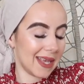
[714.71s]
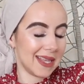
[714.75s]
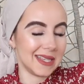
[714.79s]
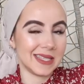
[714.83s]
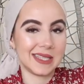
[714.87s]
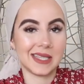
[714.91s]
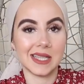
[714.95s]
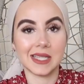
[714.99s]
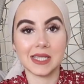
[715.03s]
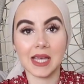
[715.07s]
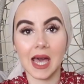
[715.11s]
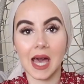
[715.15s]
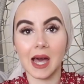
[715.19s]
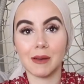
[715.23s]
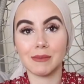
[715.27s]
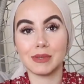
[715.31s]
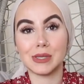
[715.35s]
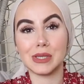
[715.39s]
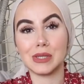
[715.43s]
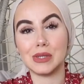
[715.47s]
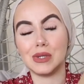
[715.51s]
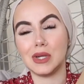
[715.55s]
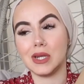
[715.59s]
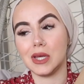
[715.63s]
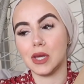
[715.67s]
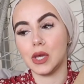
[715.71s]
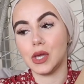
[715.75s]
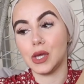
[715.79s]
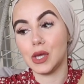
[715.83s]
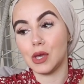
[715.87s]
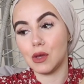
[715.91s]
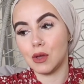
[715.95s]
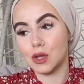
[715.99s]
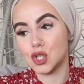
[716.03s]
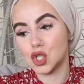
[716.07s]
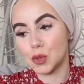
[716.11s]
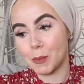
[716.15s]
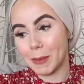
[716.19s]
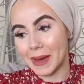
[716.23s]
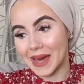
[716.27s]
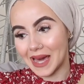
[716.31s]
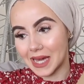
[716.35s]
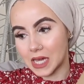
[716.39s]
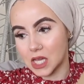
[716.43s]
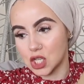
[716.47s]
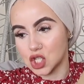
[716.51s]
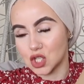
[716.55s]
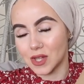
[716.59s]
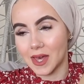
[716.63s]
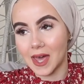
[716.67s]
is this absolutely huge
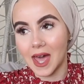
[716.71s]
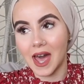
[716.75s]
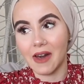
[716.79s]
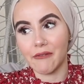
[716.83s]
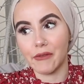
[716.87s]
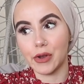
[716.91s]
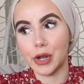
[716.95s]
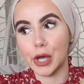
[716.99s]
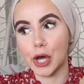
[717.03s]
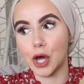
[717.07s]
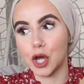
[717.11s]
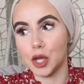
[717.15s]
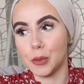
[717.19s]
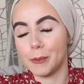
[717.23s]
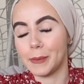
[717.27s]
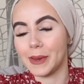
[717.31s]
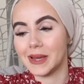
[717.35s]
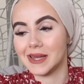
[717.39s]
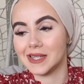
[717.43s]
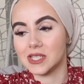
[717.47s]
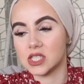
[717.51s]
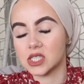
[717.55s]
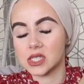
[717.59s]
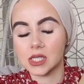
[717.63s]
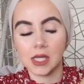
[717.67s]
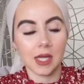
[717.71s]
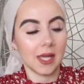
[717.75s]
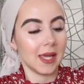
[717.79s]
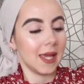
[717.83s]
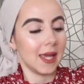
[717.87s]
package that I haven't opened